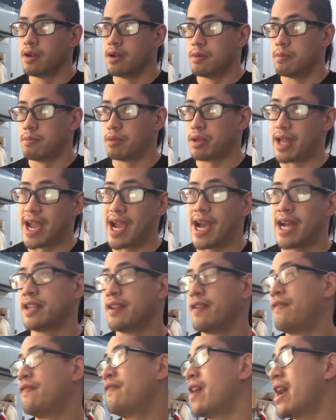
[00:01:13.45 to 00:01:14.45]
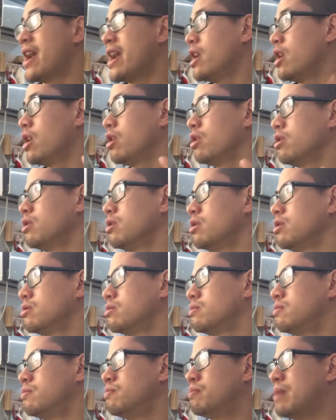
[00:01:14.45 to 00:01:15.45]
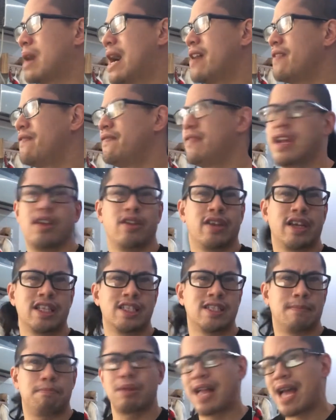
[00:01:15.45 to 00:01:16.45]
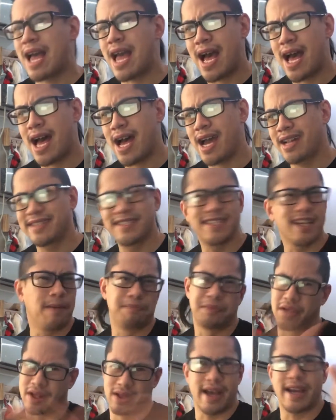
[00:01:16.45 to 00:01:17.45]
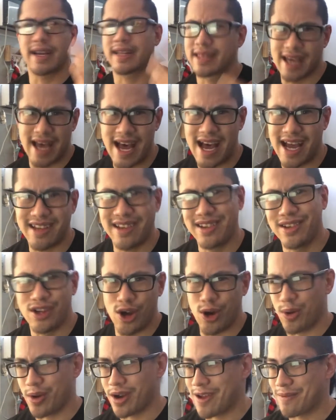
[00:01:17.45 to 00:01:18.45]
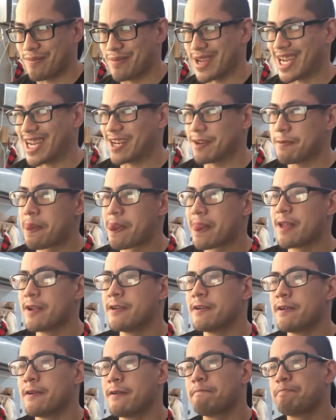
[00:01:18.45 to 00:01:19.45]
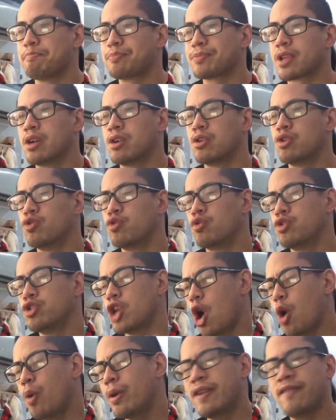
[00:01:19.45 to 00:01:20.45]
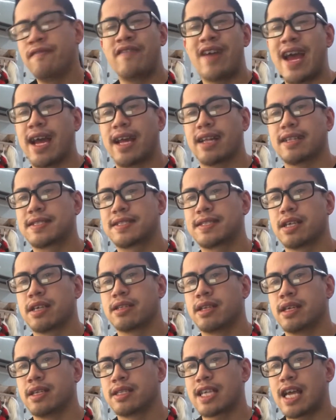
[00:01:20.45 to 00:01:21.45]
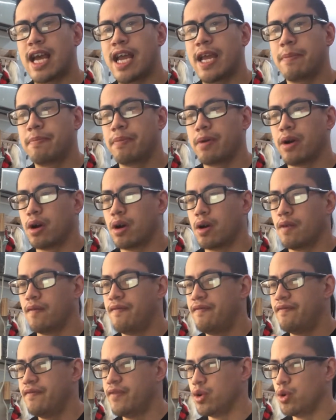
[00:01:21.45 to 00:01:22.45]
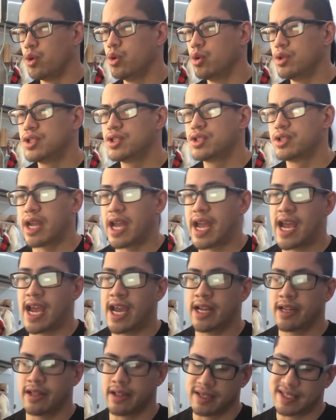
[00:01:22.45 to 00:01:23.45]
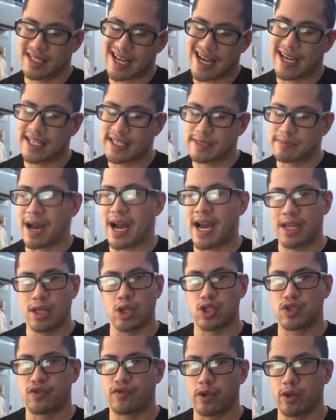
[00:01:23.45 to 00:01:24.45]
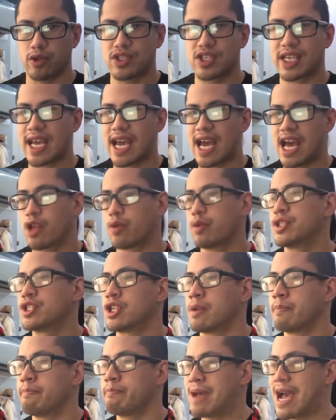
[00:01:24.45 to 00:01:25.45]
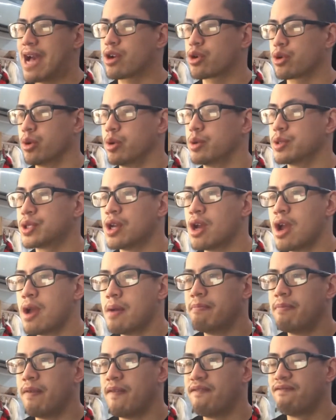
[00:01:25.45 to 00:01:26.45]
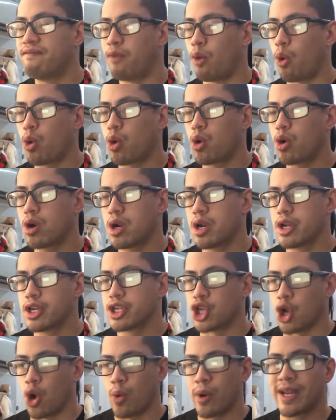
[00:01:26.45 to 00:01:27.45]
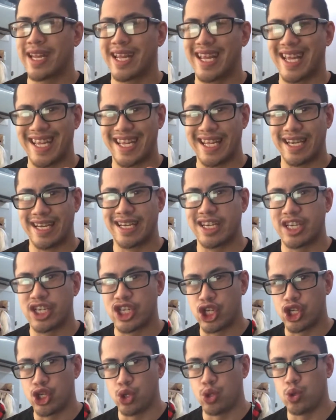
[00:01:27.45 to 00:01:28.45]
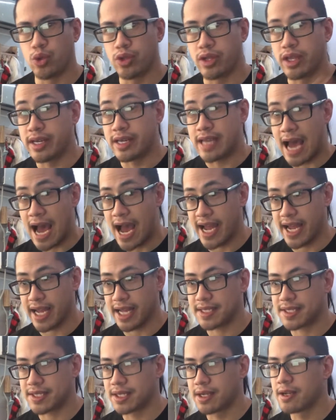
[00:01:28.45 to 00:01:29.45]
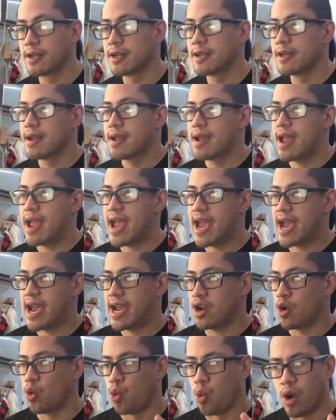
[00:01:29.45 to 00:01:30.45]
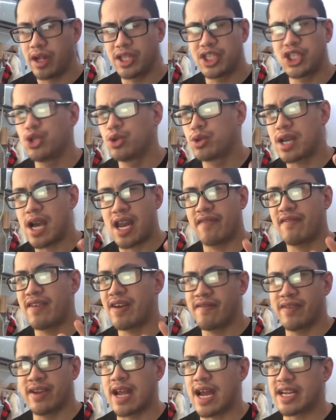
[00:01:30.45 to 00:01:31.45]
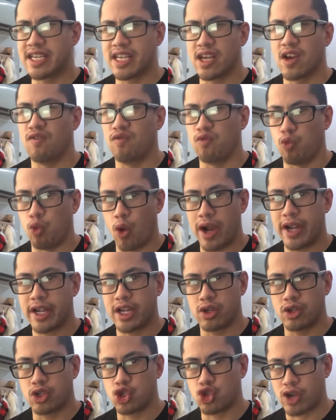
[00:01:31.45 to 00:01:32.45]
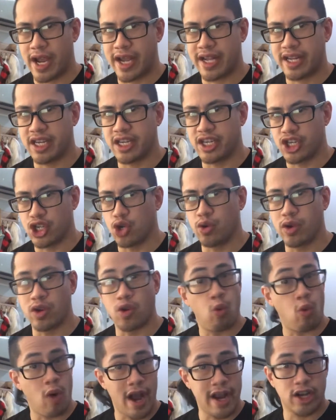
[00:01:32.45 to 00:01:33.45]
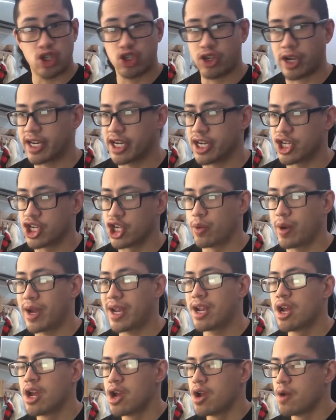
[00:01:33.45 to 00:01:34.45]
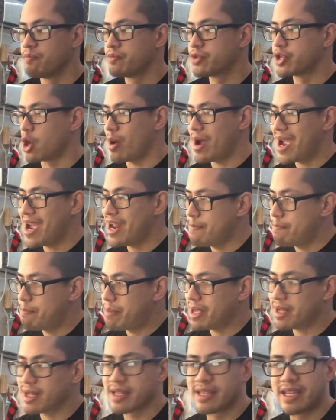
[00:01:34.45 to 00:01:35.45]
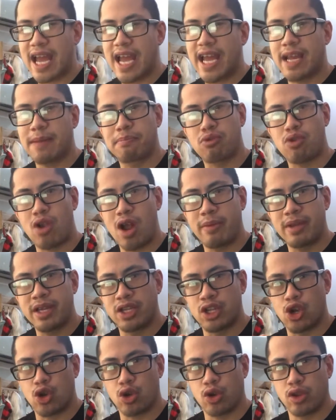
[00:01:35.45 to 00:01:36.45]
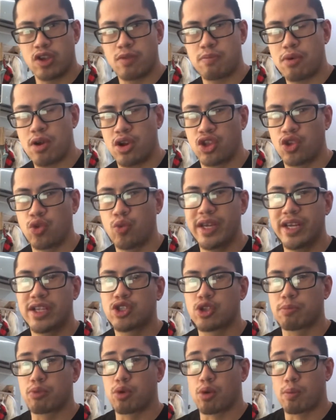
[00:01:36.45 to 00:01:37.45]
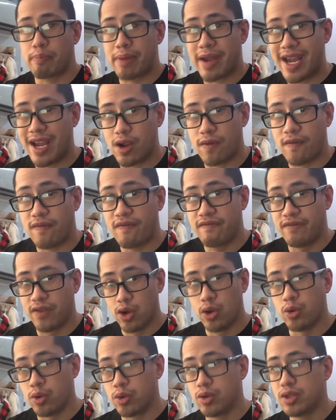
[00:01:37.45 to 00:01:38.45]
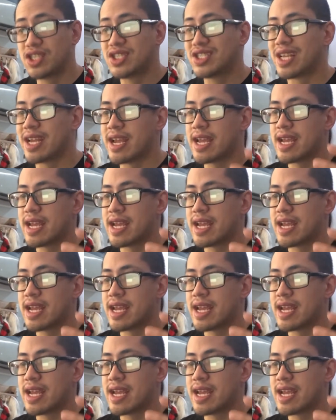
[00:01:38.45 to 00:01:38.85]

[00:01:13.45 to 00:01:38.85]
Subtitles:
plan to fail by failing to plan, something like that, you know what I mean. Know in advance the type of foods and the science behind those foods, calories and the macros, before going into the diet. And once you kind of have an idea of what you're trying to do and why you're trying to do it, go ahead and pick a day, probably in the earlier part of the week, to prepare foods